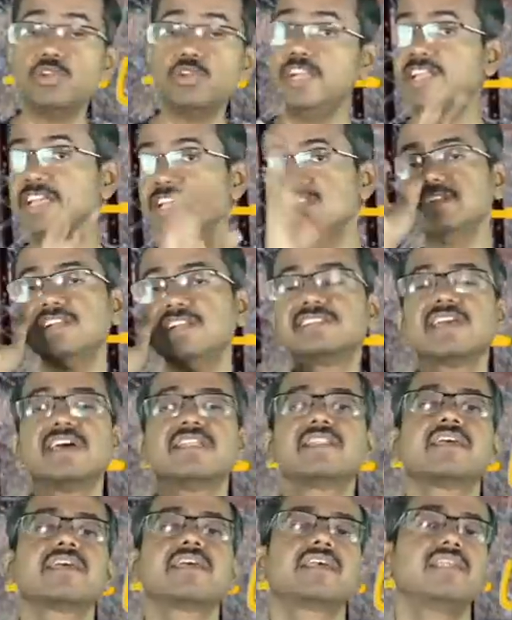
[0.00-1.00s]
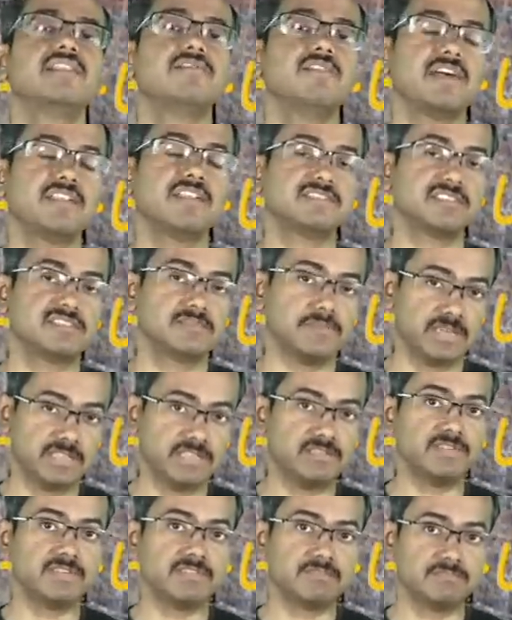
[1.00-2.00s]
Only T cells can kill viruses,
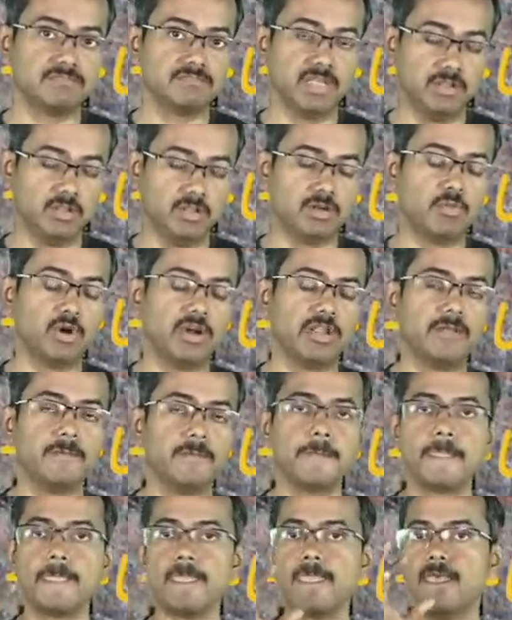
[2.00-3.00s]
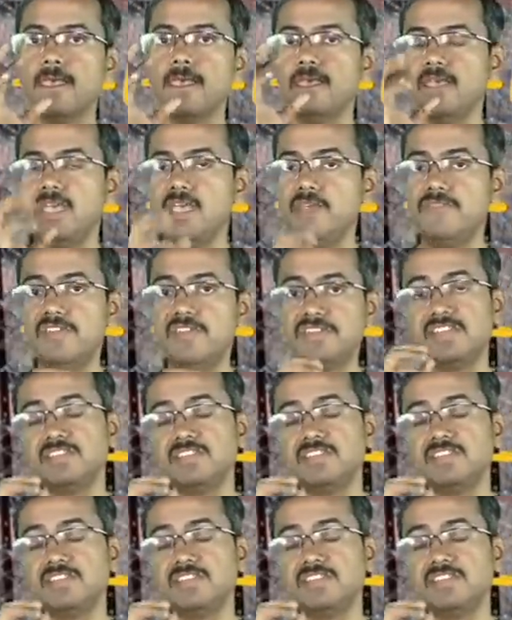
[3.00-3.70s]
by the way, in your body. If